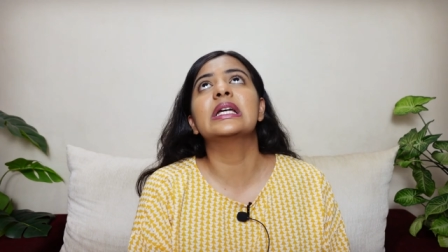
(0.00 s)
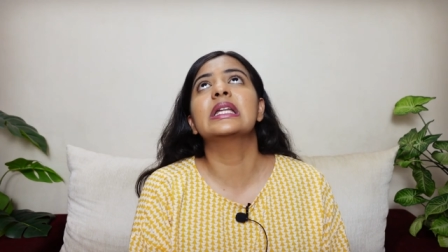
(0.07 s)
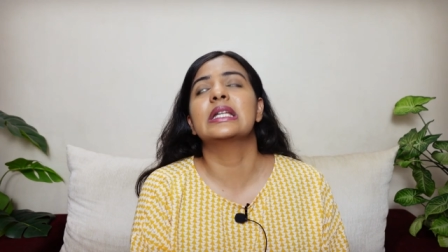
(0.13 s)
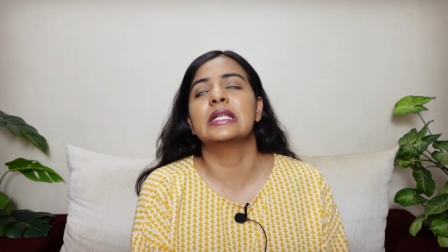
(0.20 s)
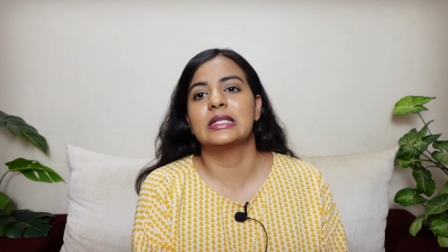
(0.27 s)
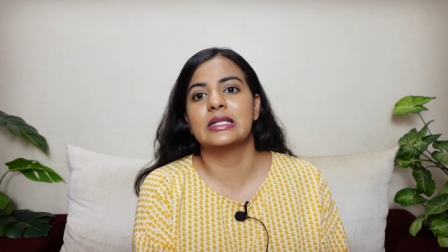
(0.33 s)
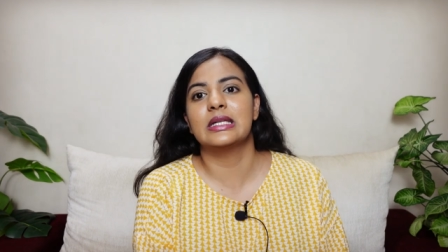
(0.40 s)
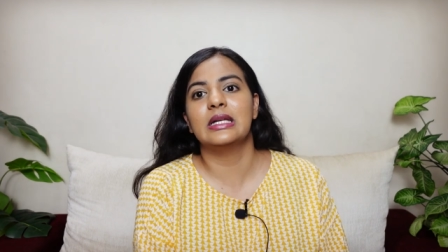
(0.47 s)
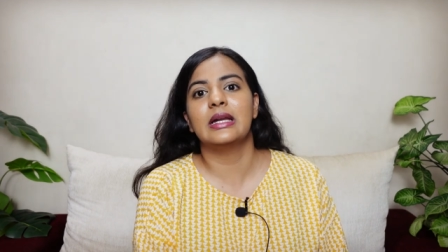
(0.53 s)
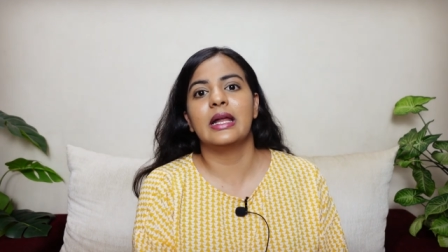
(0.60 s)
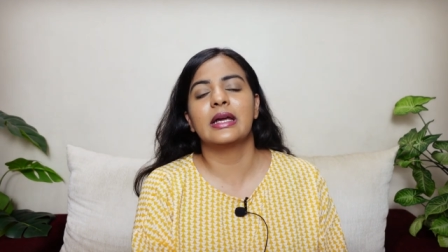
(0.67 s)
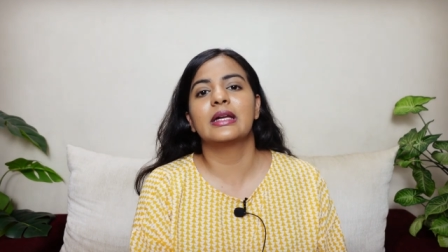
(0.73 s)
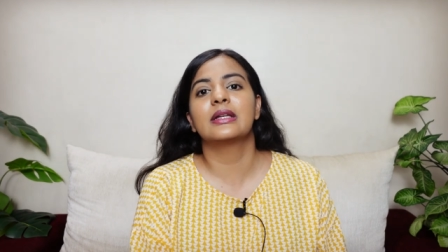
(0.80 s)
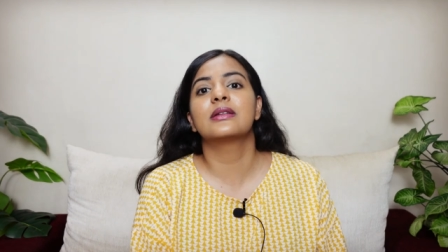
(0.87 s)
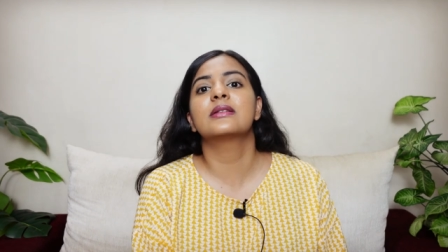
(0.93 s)
greasy.
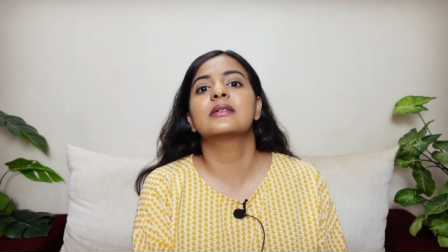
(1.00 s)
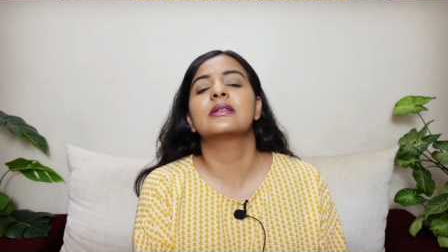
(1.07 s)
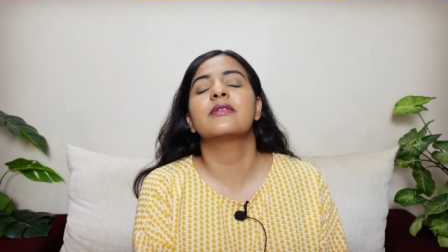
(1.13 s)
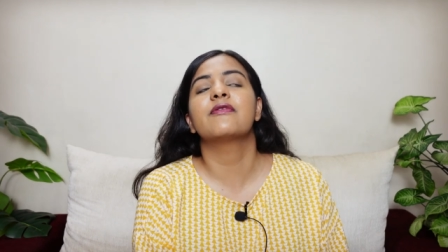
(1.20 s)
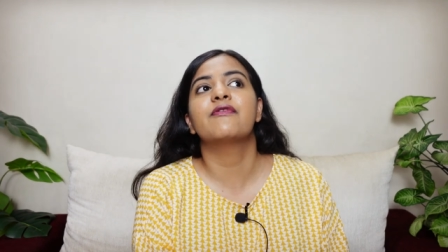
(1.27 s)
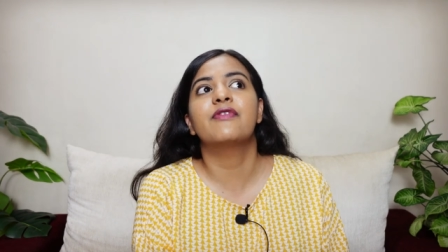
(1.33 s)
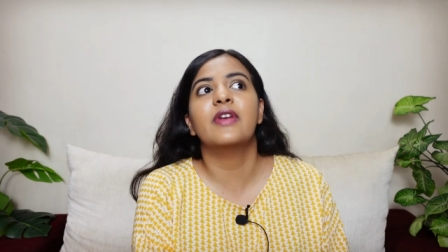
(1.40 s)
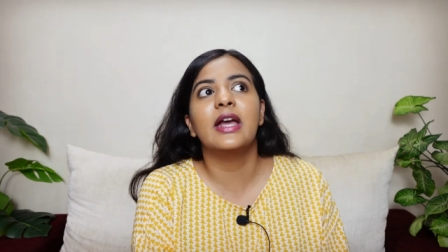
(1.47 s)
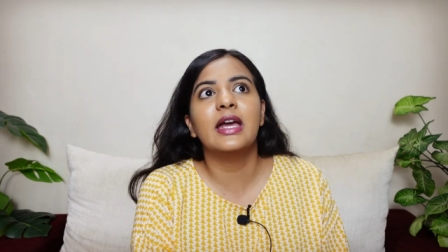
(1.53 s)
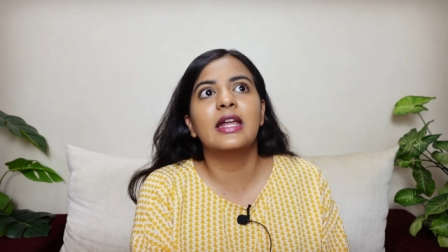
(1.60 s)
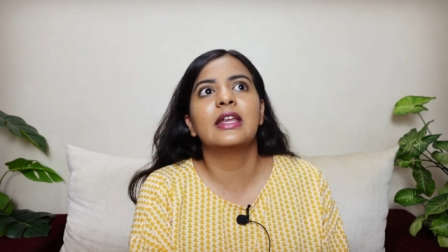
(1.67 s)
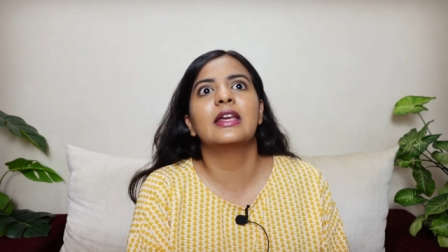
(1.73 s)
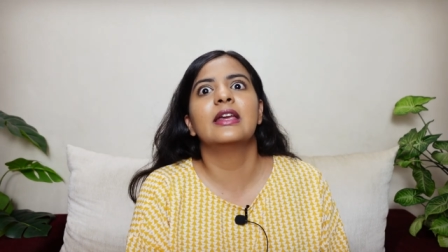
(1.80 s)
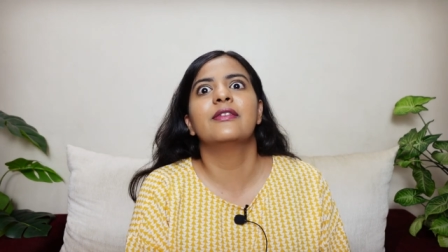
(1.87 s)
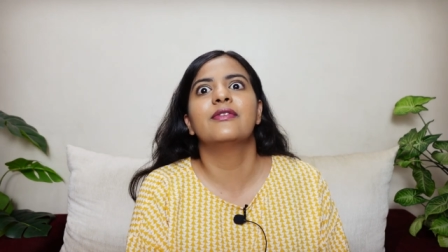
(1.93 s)
Like, it is
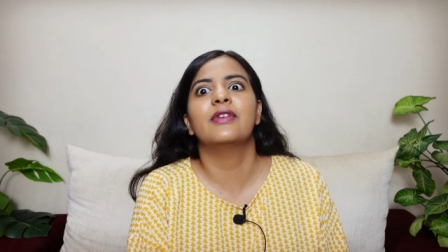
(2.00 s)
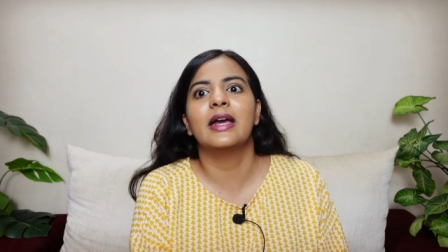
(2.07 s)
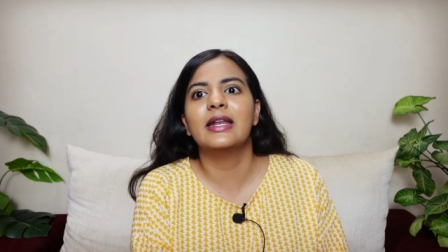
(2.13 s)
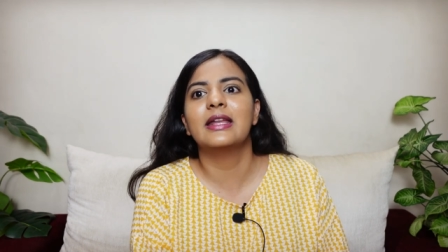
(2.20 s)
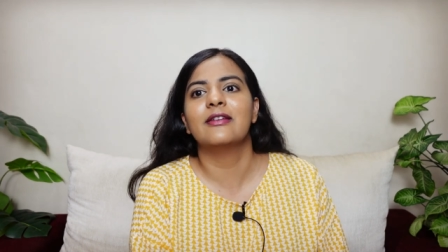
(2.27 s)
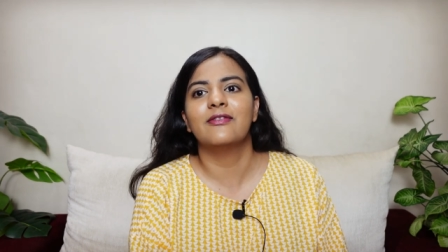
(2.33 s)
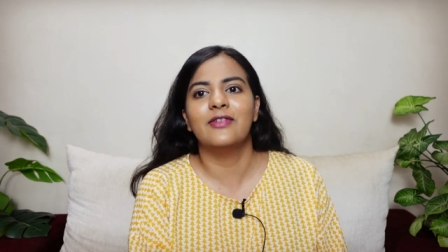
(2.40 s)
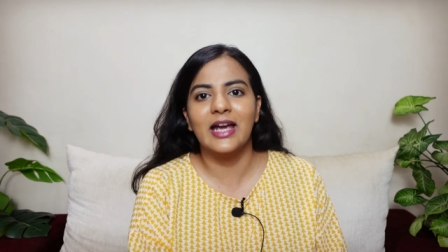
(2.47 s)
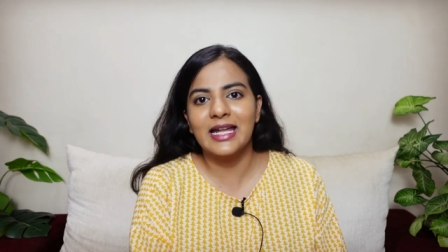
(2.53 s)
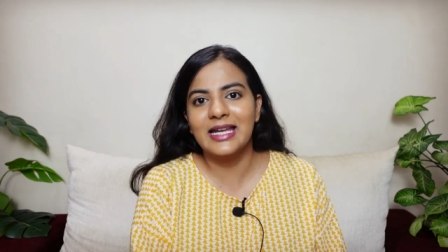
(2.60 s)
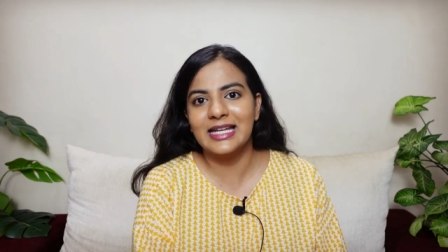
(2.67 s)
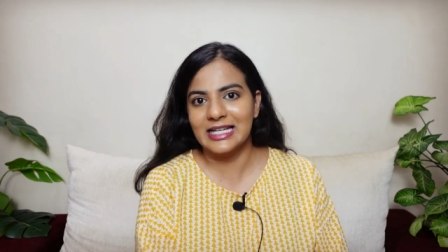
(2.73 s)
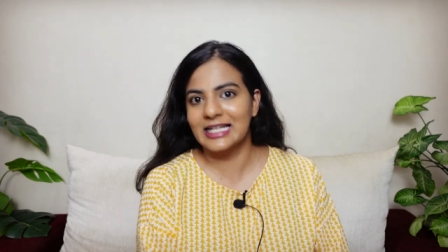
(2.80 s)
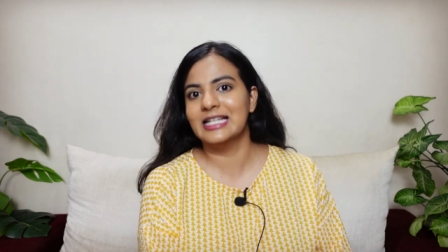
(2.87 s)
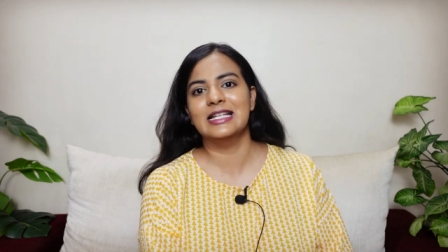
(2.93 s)
very very
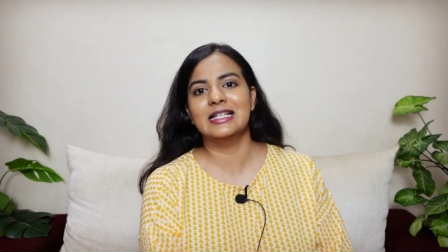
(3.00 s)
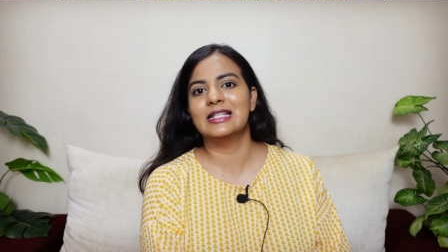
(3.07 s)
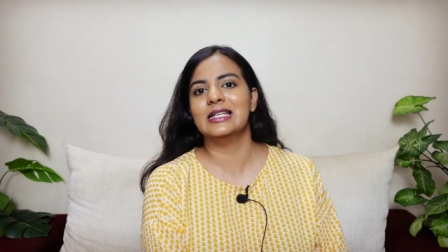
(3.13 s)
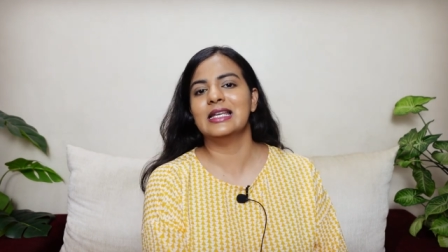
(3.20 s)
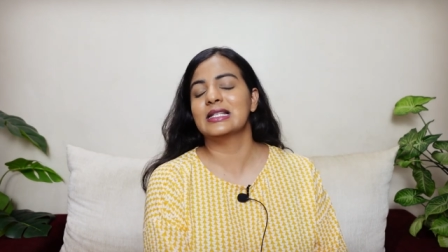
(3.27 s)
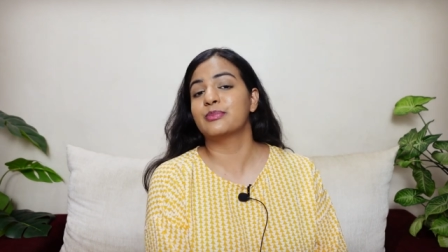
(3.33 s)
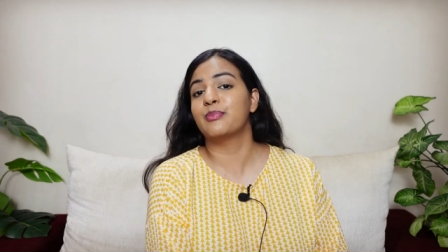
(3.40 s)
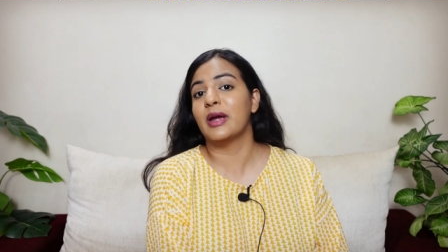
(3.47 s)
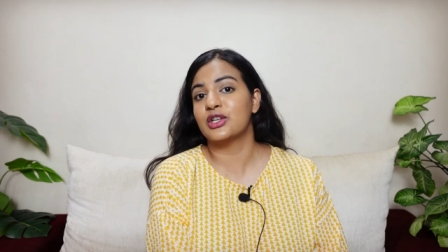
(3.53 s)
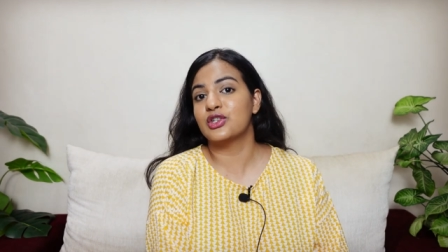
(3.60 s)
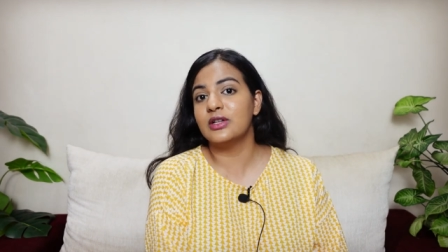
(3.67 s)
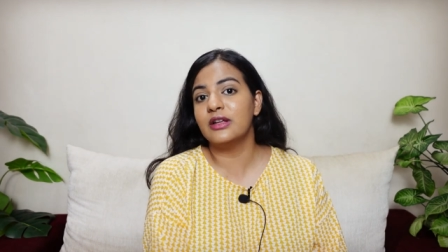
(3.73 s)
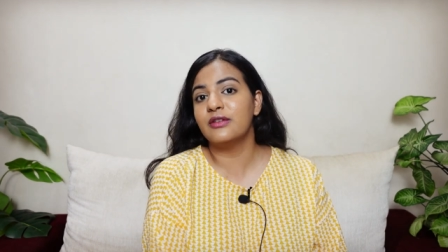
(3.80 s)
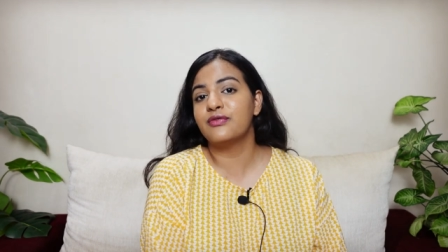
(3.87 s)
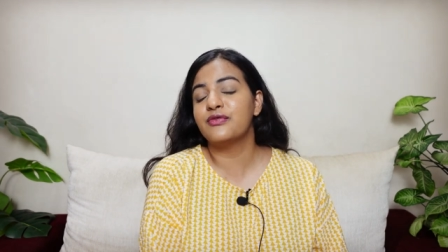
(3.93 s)
very greasy,
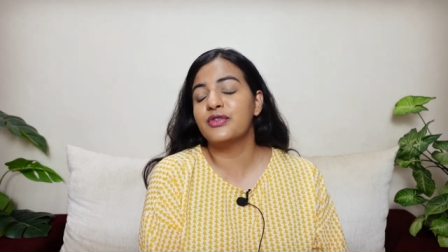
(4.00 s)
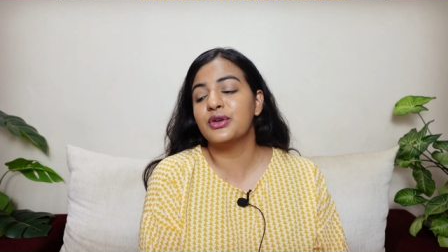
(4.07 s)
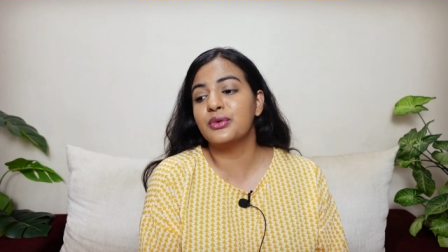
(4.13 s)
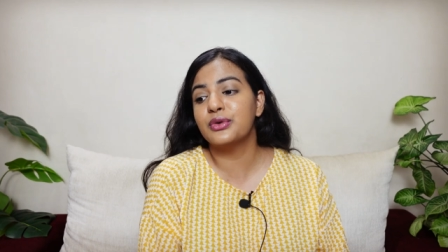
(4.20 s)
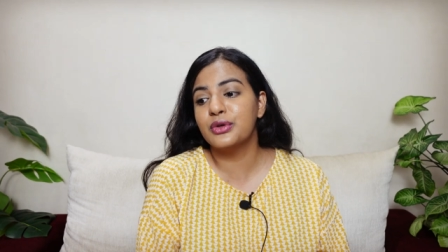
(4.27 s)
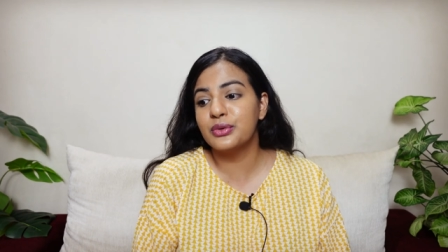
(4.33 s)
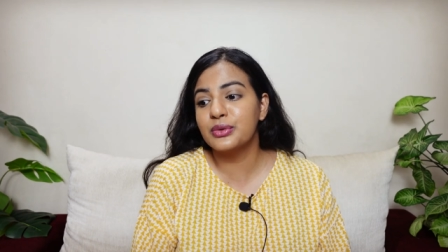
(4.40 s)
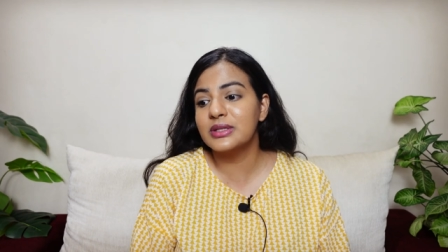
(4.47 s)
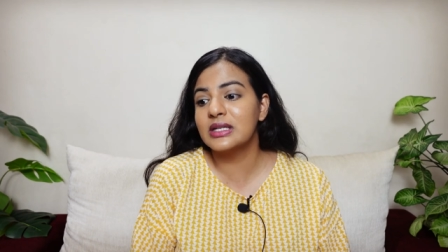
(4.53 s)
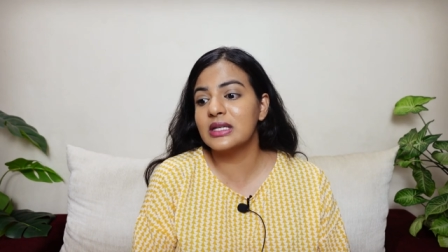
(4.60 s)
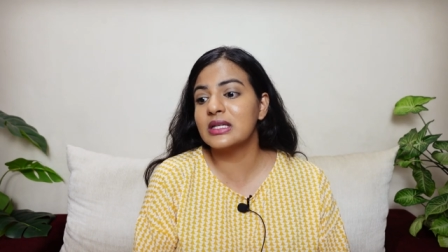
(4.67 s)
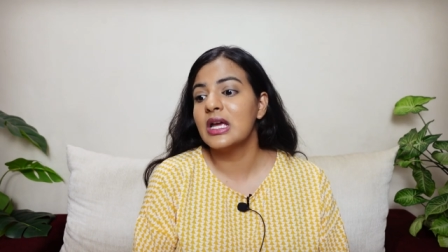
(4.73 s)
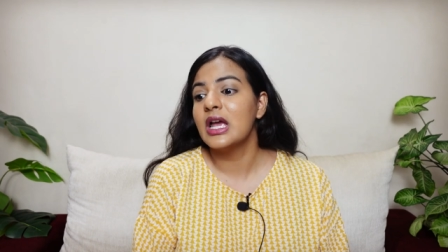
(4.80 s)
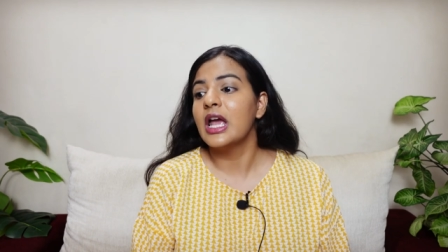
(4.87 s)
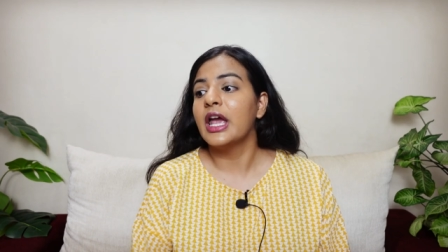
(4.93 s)
especially if you use
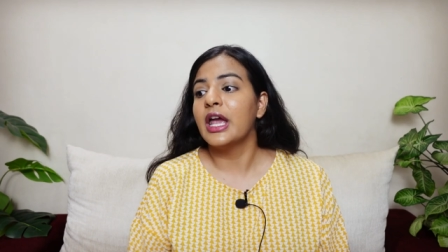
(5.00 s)
it